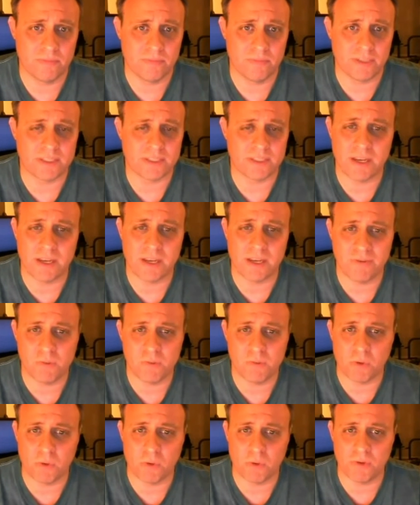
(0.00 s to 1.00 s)
It's not even
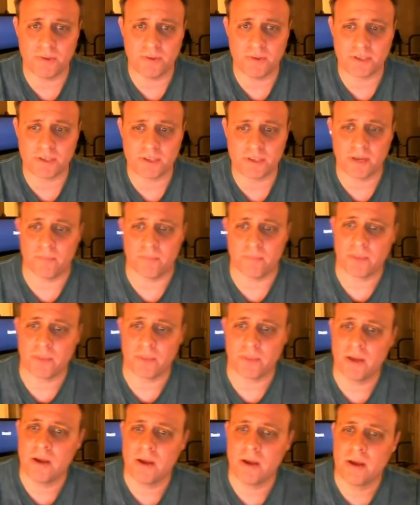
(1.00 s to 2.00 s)
remotely the same.
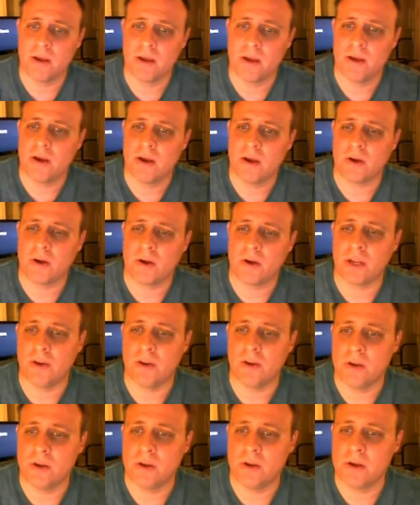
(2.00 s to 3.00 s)

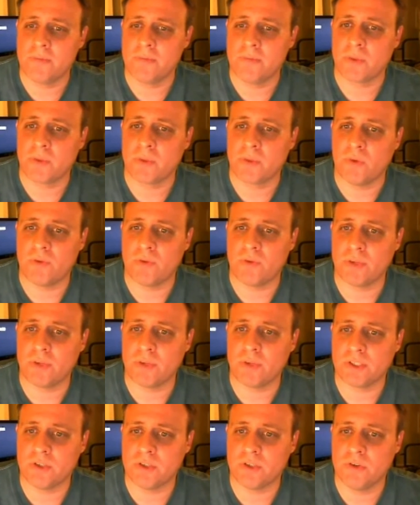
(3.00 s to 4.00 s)
Okay,
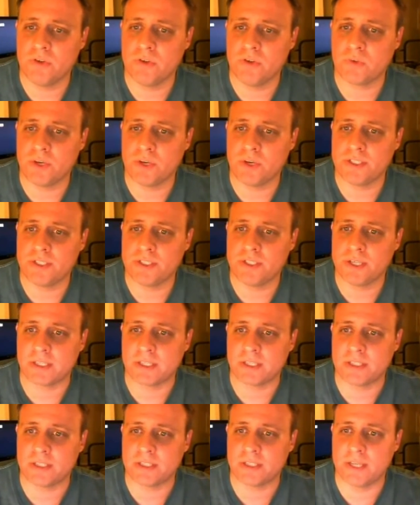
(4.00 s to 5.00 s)
Revelation
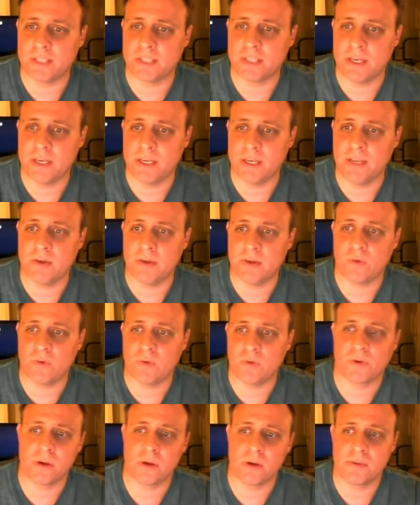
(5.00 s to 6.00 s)
2:26 says, and he that
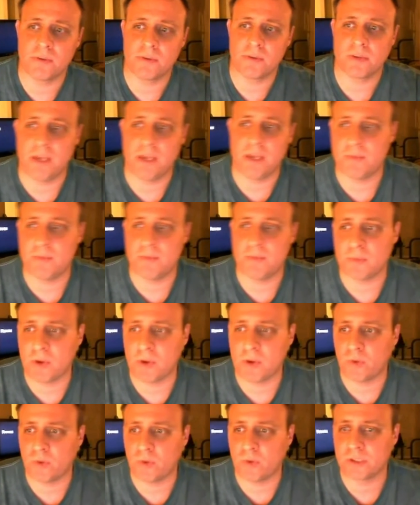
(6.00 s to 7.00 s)
overcometh and keepeth
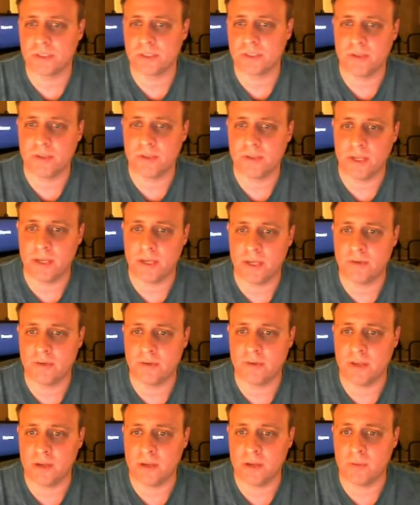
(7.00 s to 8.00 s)
my works unto the end,
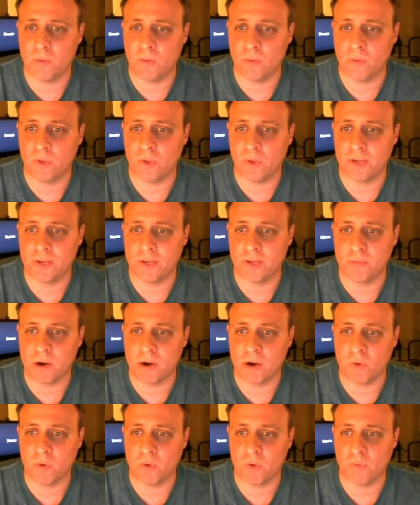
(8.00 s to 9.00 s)
to him will I give
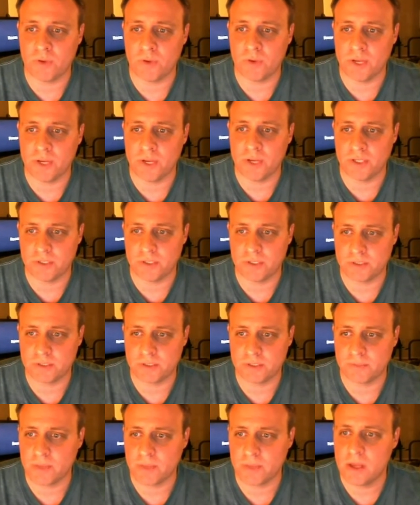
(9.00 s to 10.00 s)
power over the nations.